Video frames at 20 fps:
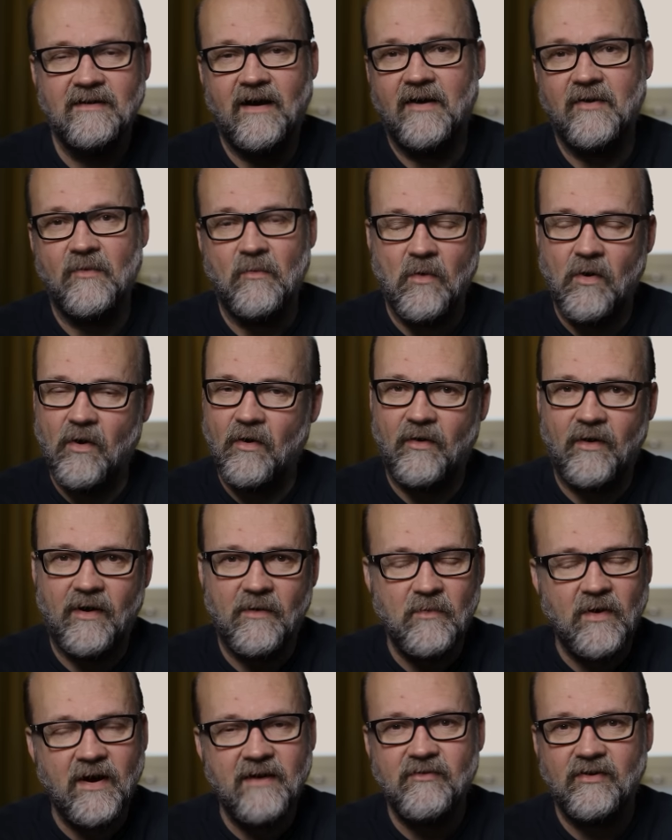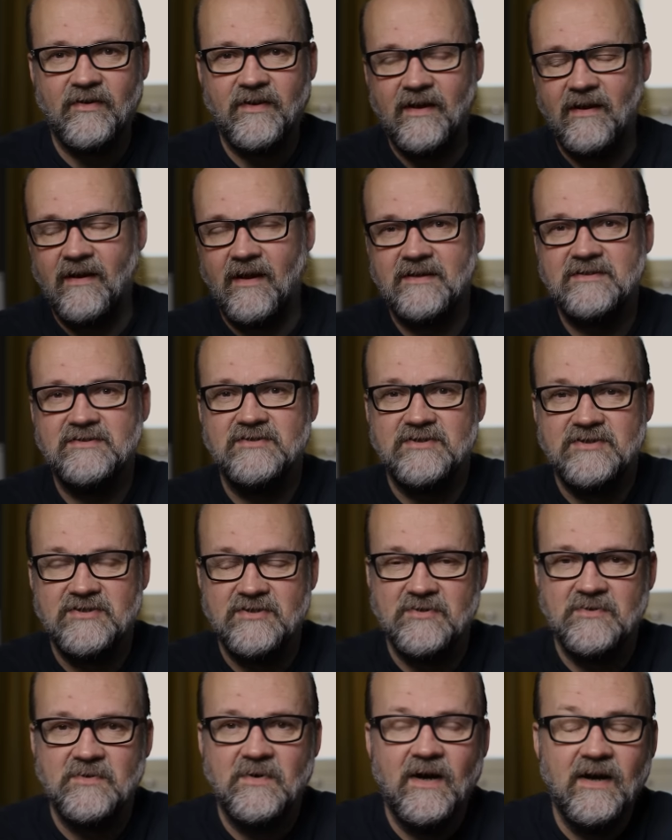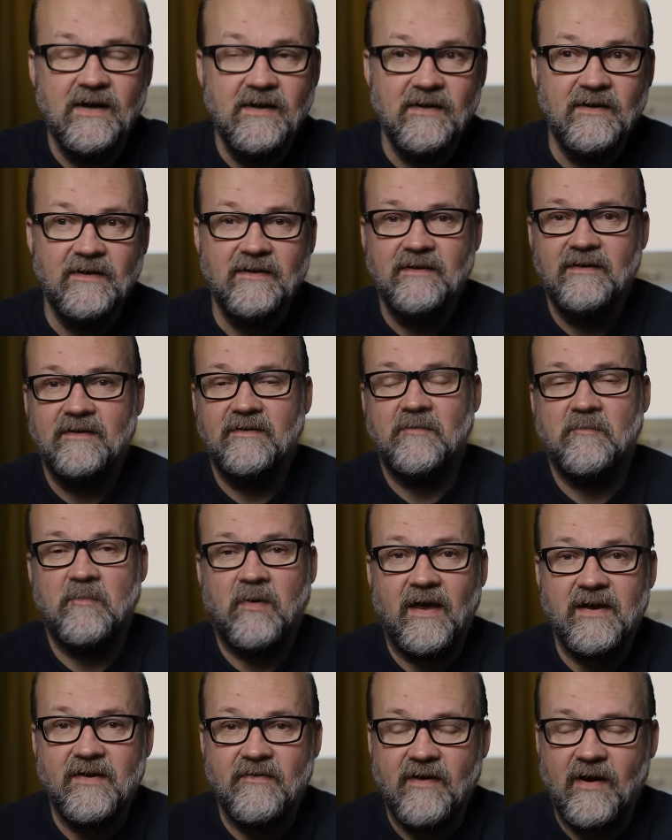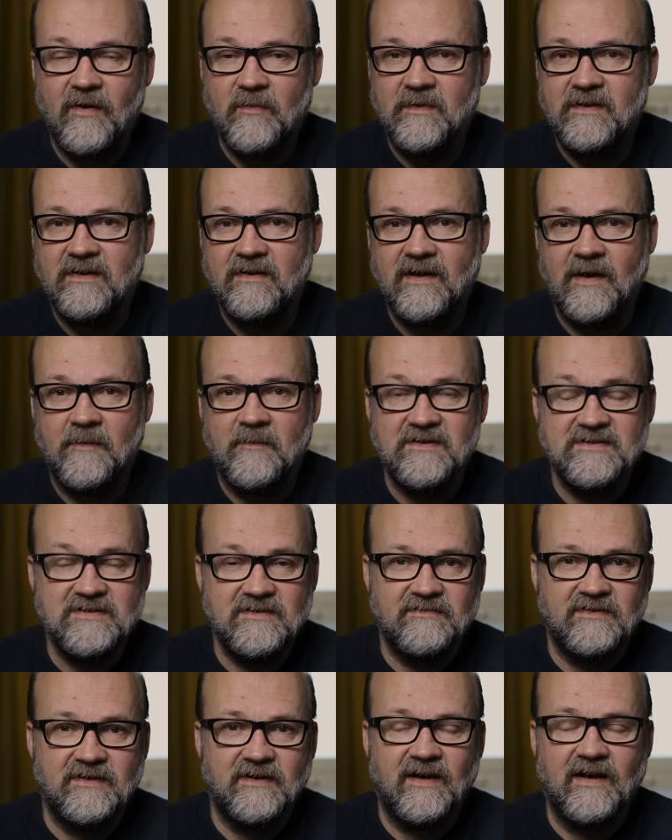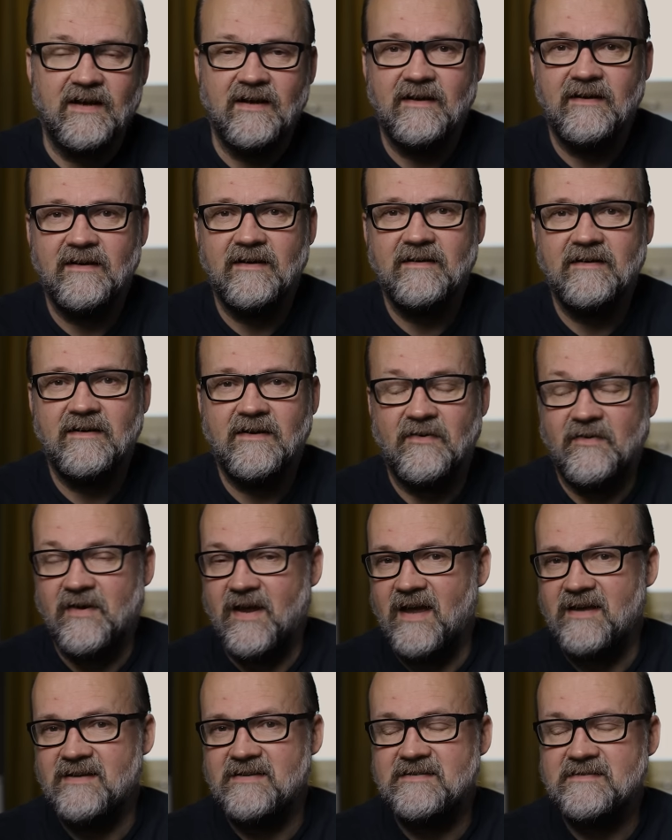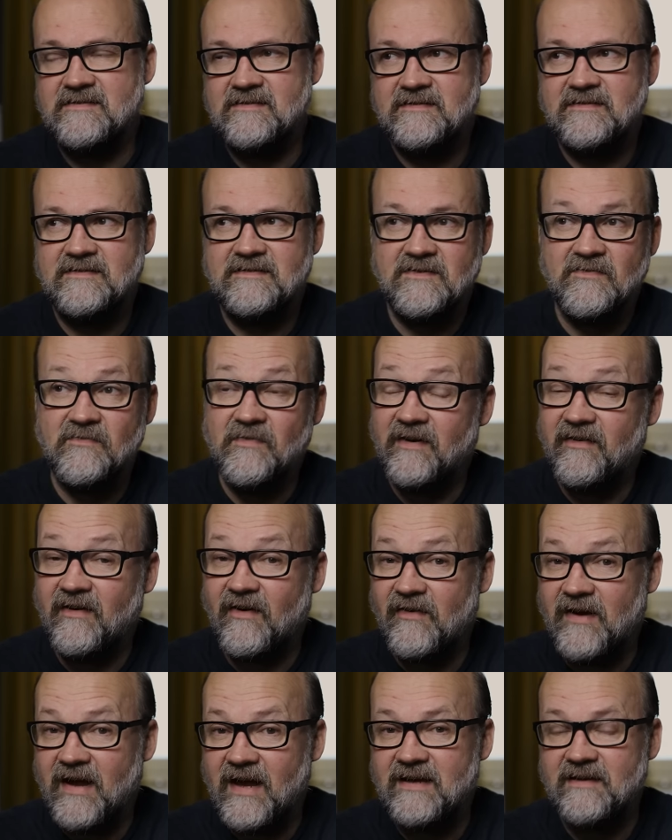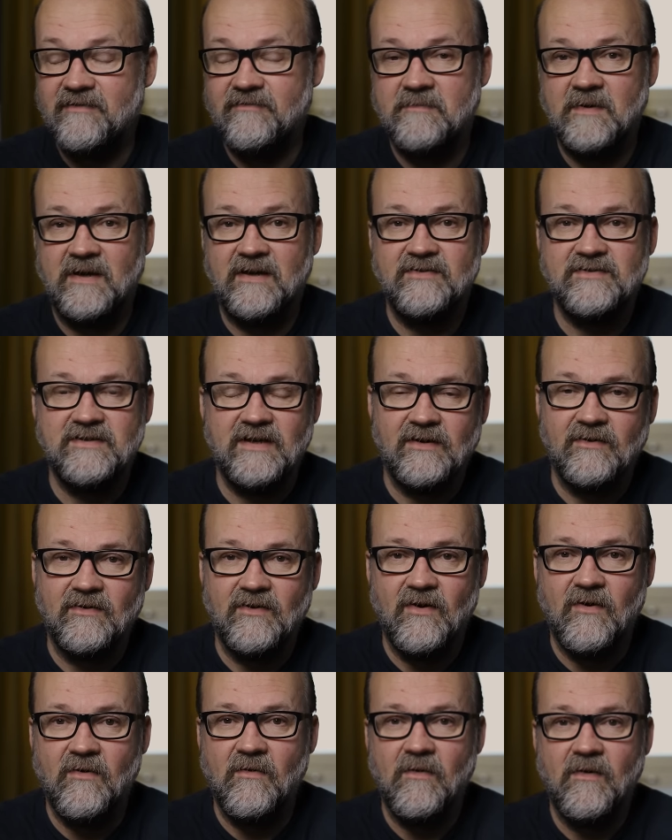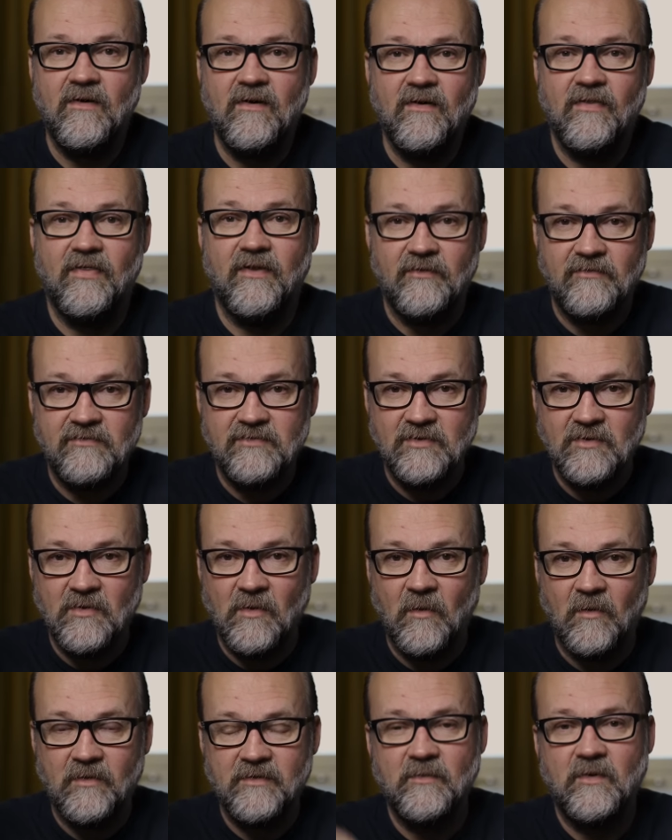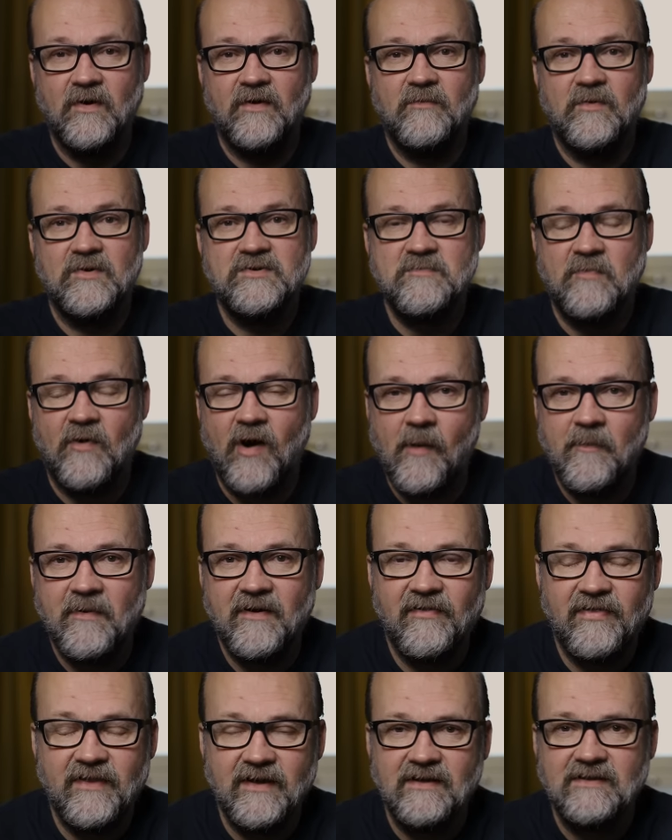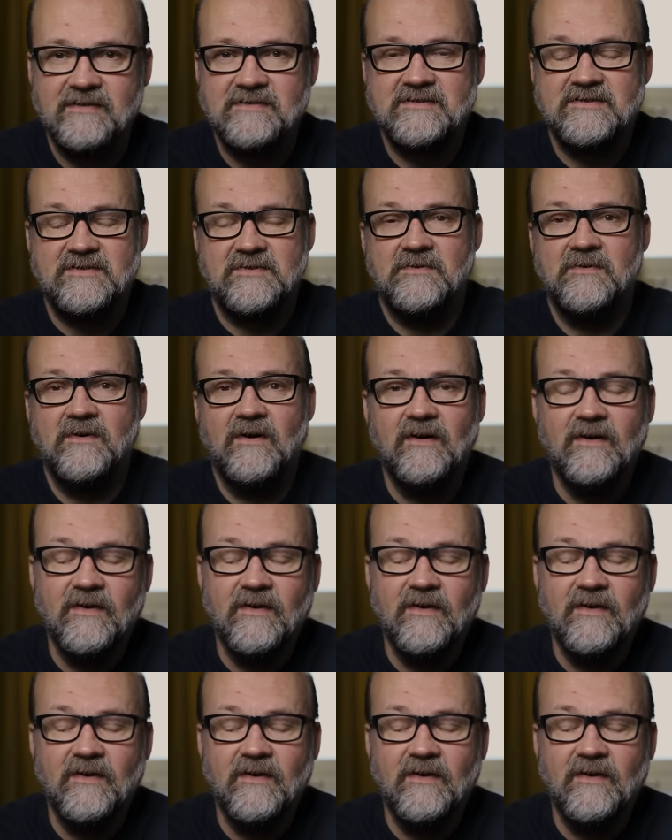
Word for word: underwater and whatever they like to do and uh, play around with the cameras. They're very, create, very creative because they don't know the rules, what what's proper things to,